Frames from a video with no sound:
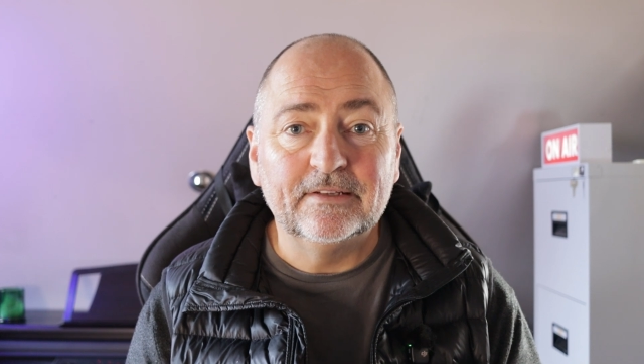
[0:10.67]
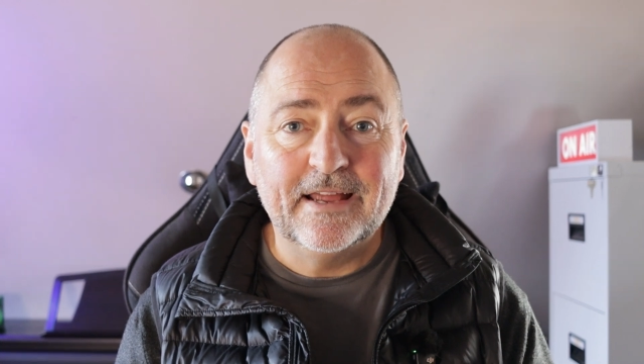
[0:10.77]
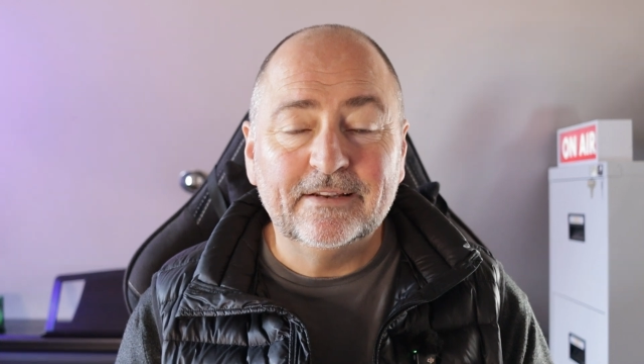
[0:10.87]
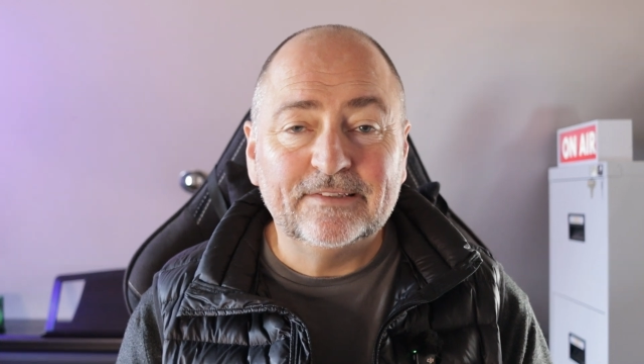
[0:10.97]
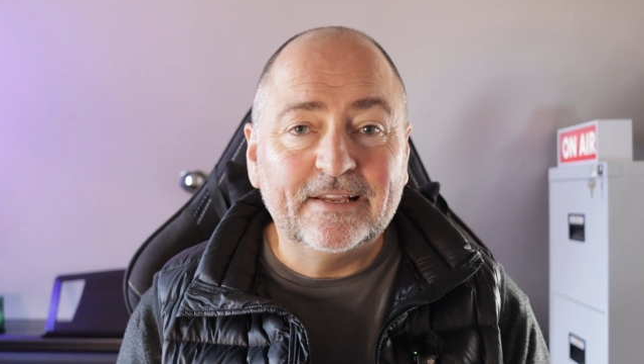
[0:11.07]

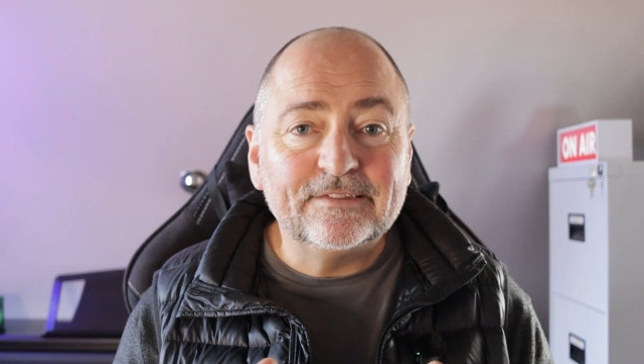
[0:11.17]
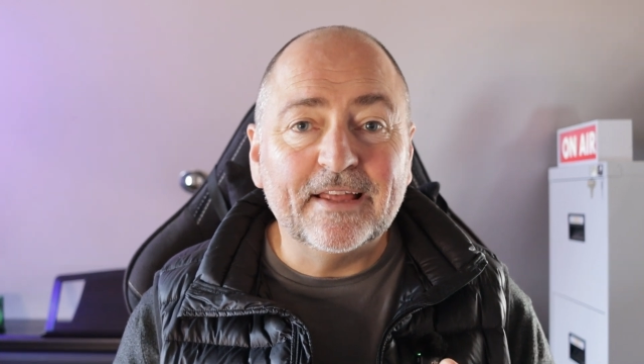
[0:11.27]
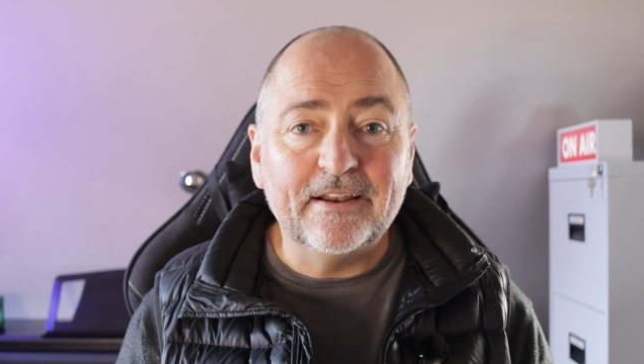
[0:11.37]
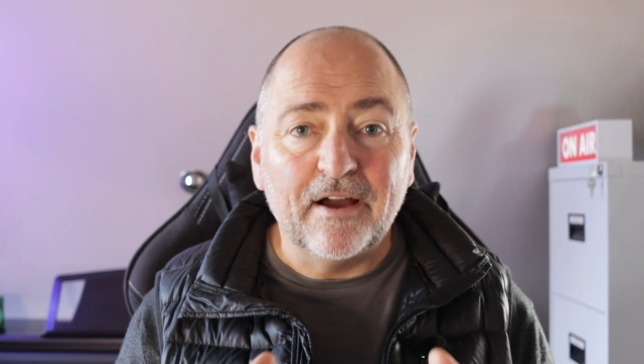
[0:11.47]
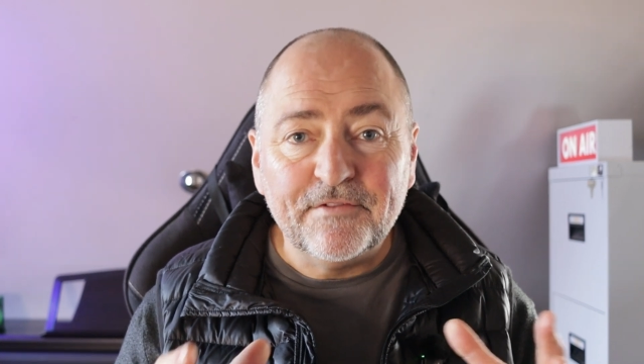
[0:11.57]
and since
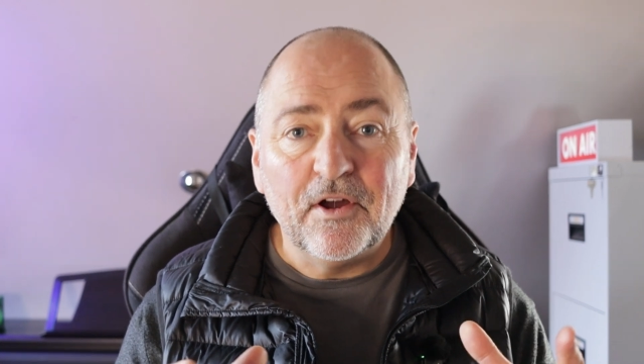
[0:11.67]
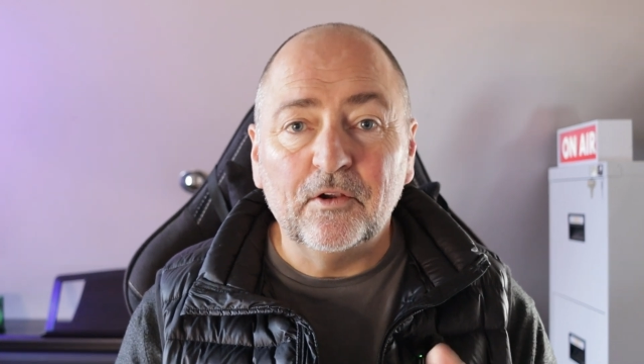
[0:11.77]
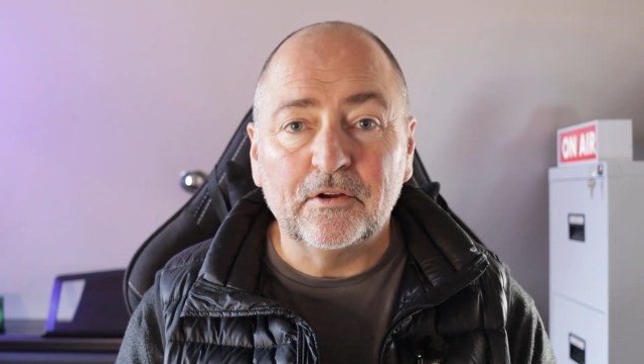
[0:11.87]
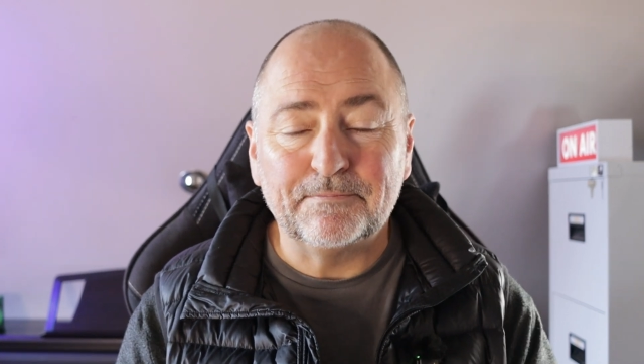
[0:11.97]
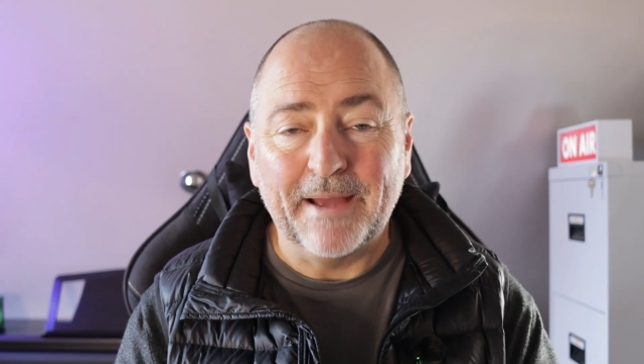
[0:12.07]
then I've not
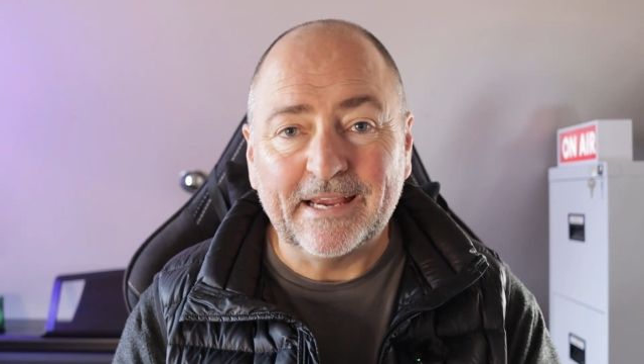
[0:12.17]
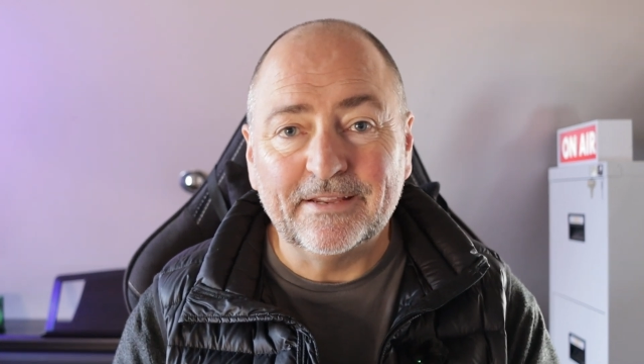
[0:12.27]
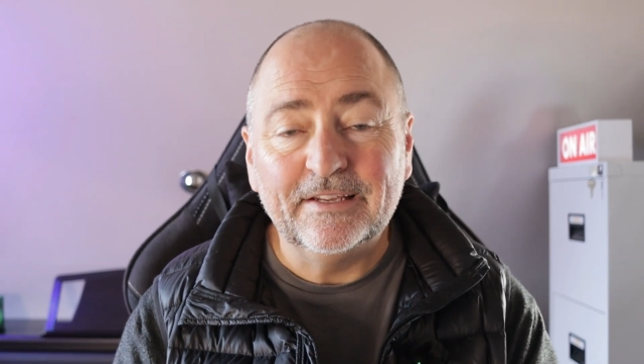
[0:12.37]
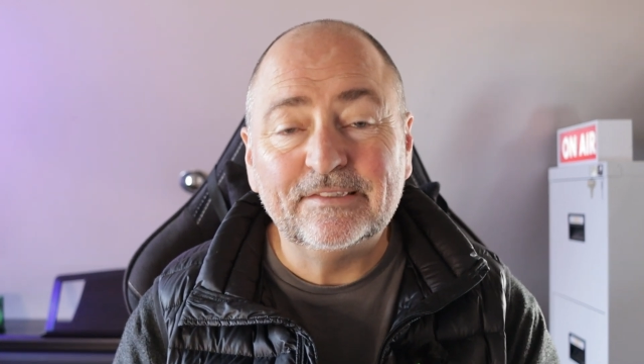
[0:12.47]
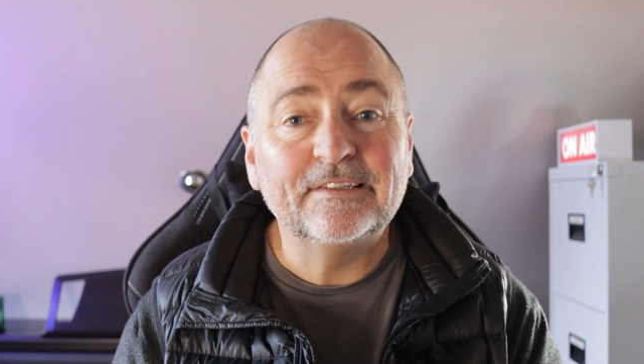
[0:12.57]
looked back,
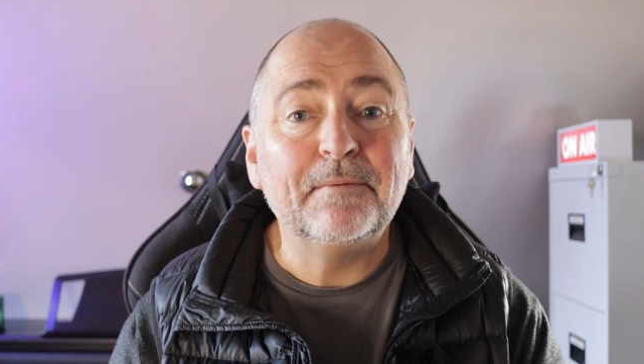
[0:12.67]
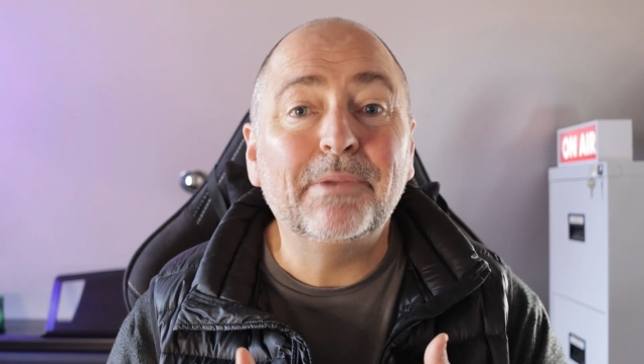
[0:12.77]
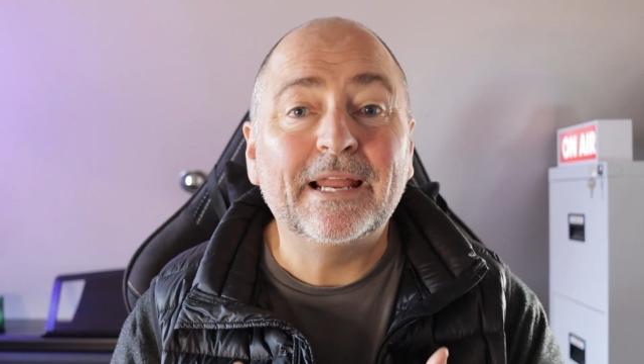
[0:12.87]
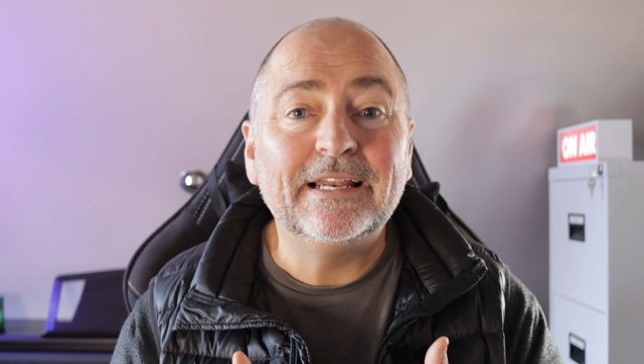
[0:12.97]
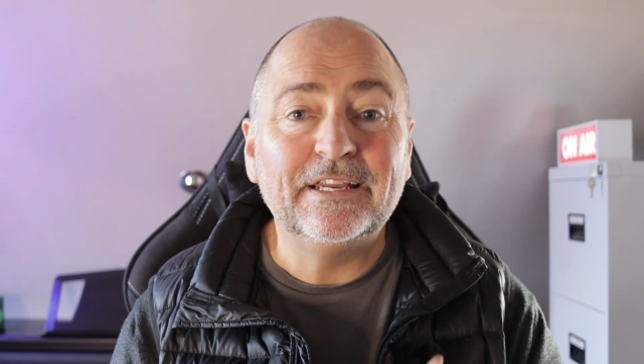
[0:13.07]
and this has
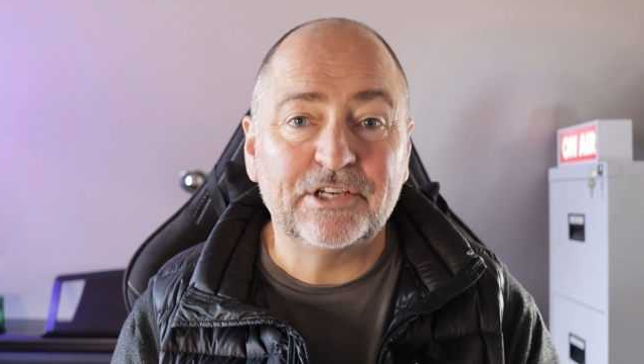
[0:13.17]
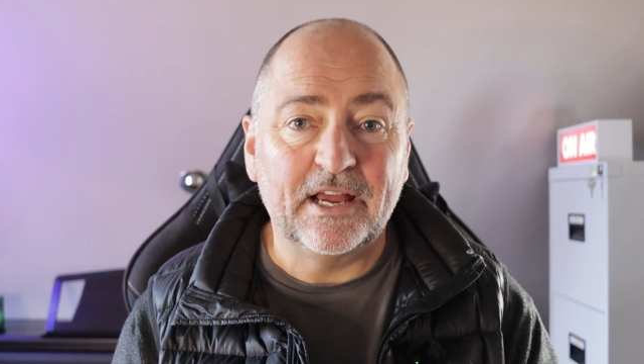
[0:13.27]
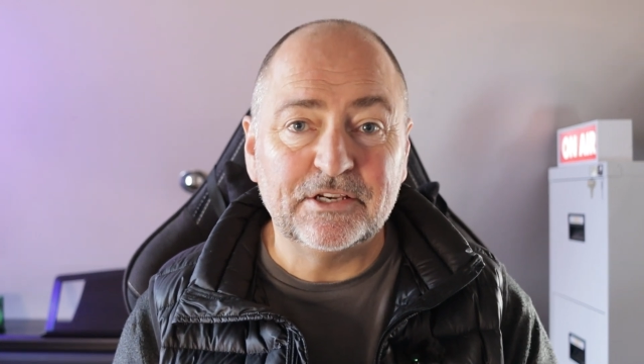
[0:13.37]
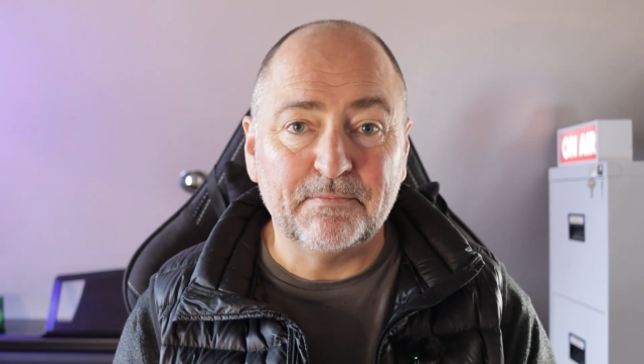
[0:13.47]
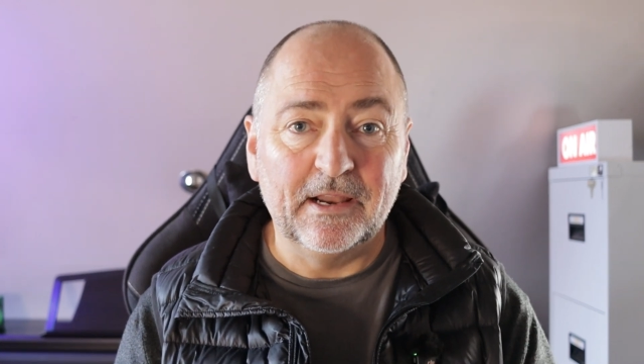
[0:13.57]
completely
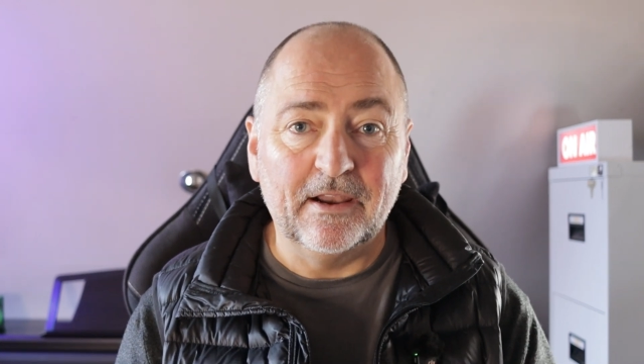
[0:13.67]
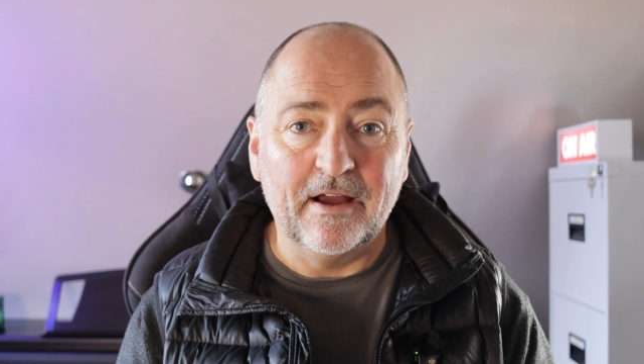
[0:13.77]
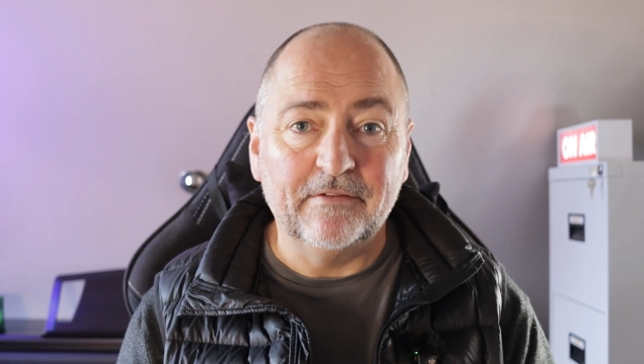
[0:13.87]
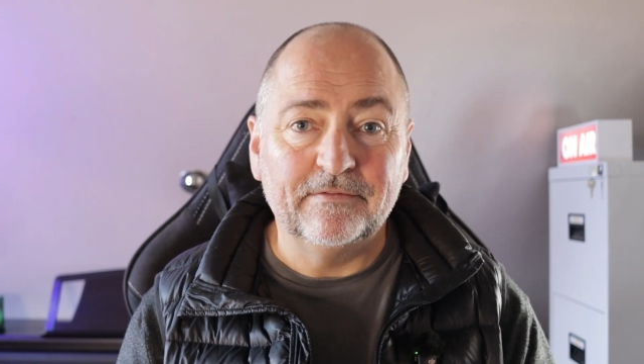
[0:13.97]
changed my life.